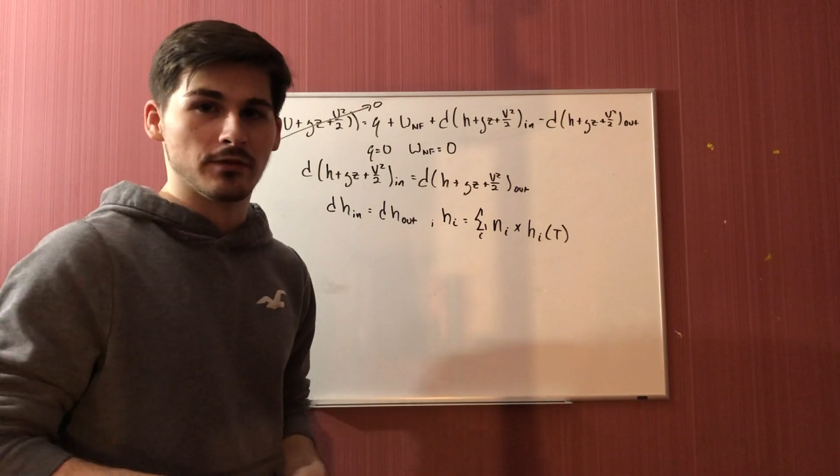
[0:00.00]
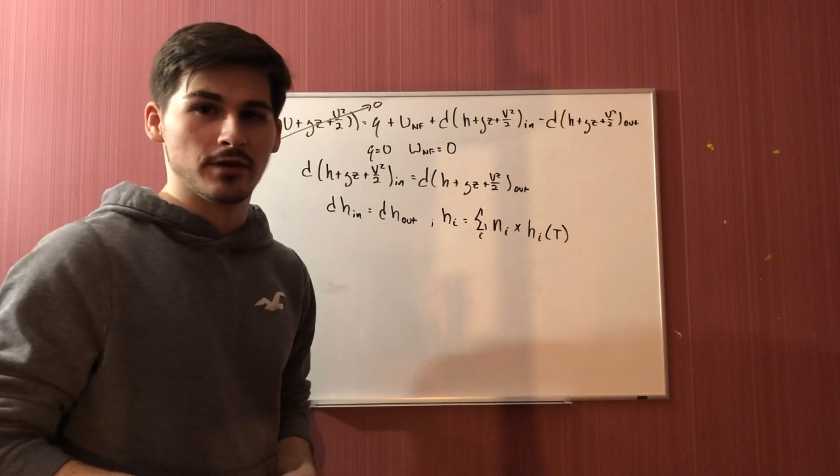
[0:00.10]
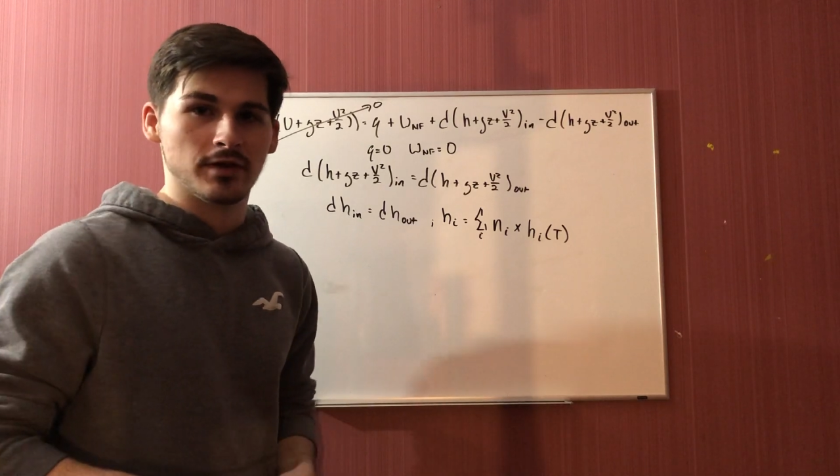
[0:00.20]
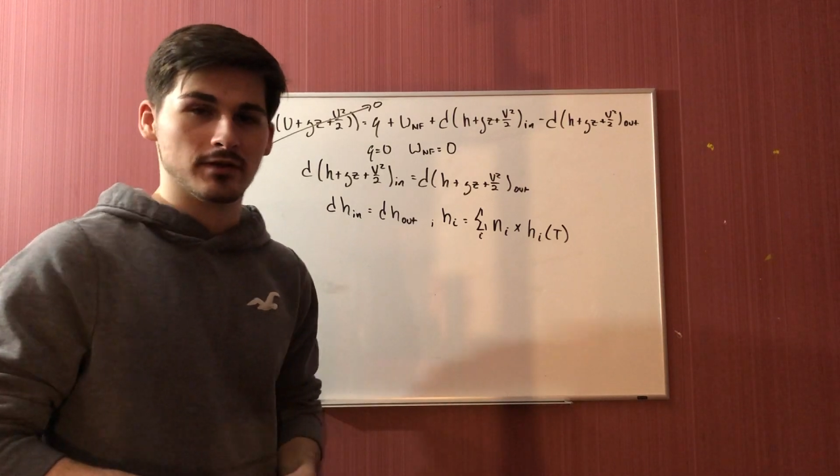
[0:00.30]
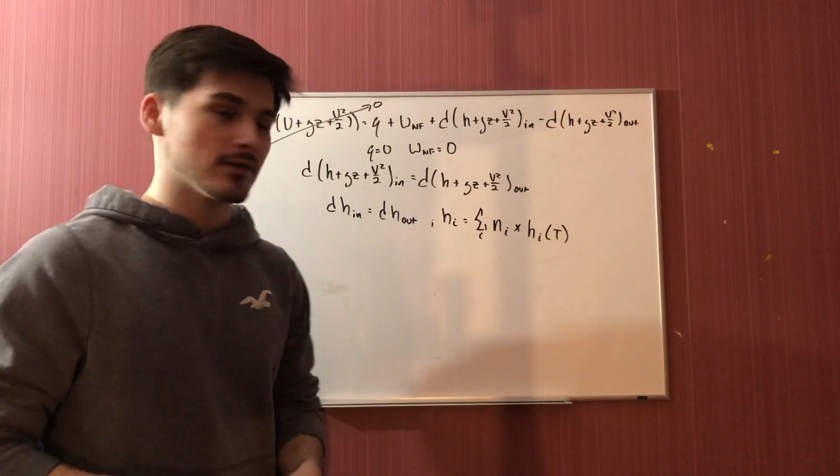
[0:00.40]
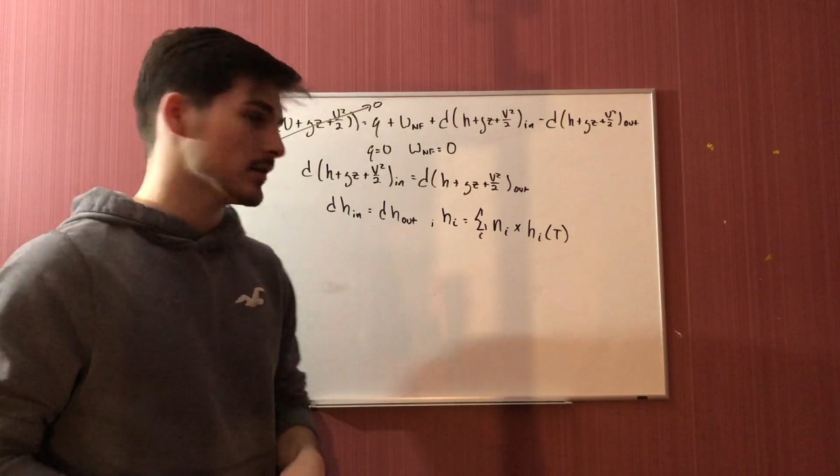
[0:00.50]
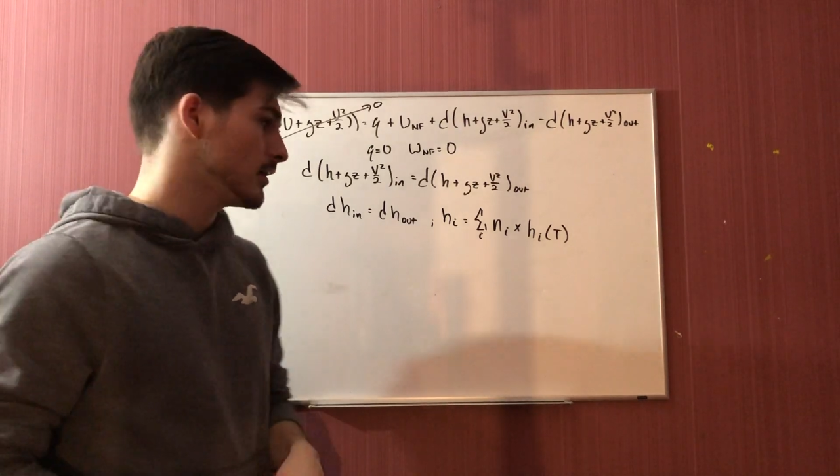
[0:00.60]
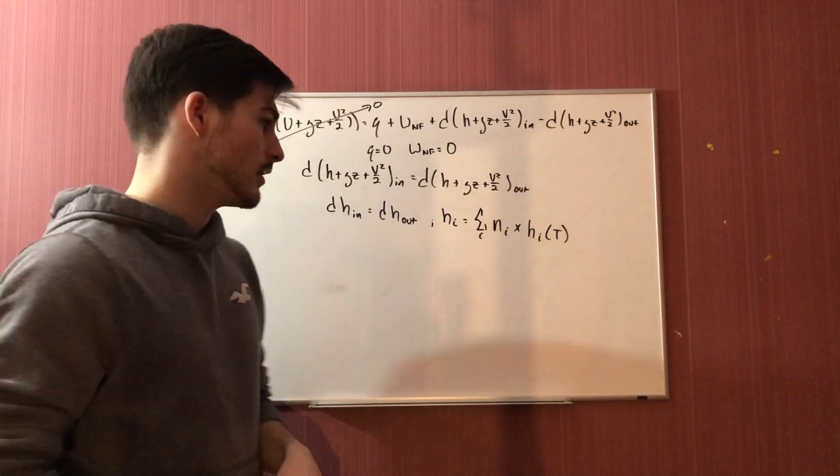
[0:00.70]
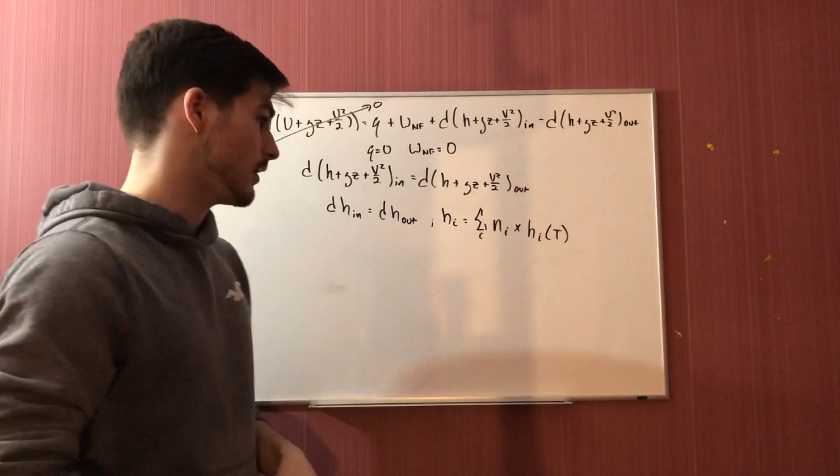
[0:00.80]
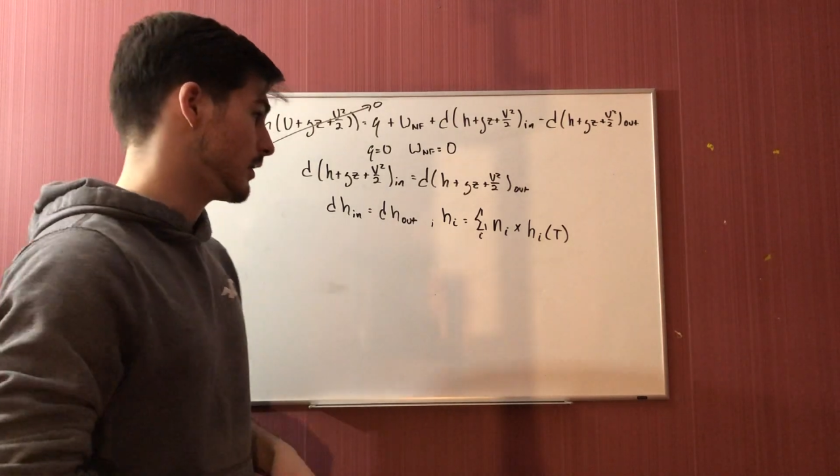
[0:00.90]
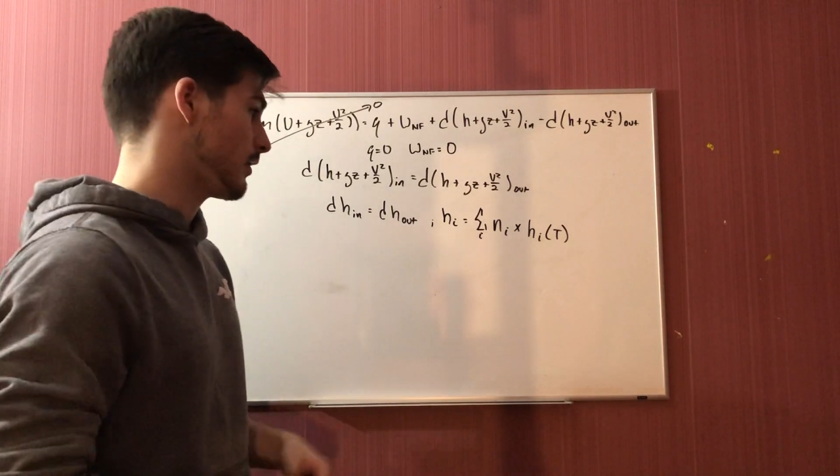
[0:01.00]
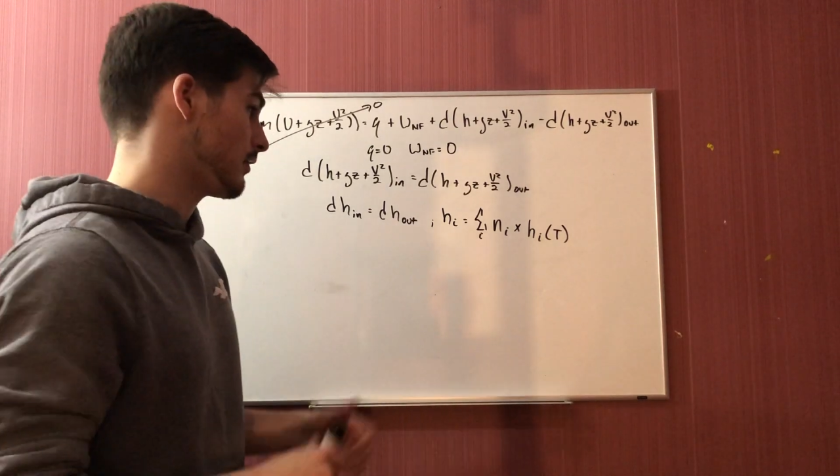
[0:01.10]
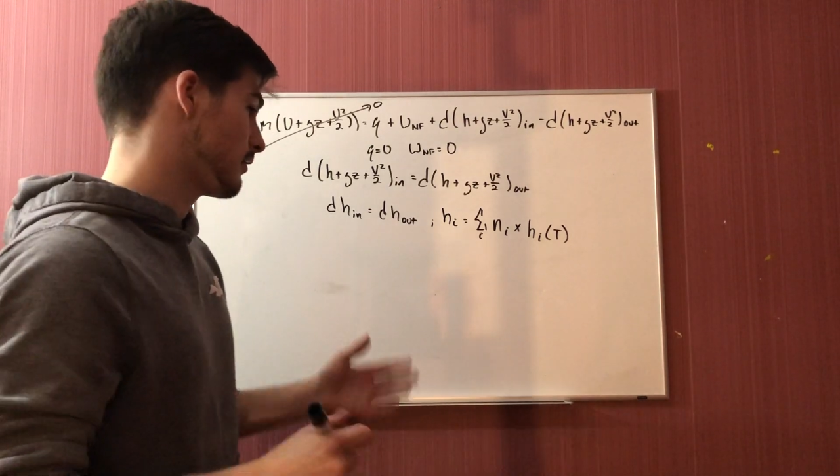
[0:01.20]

things, and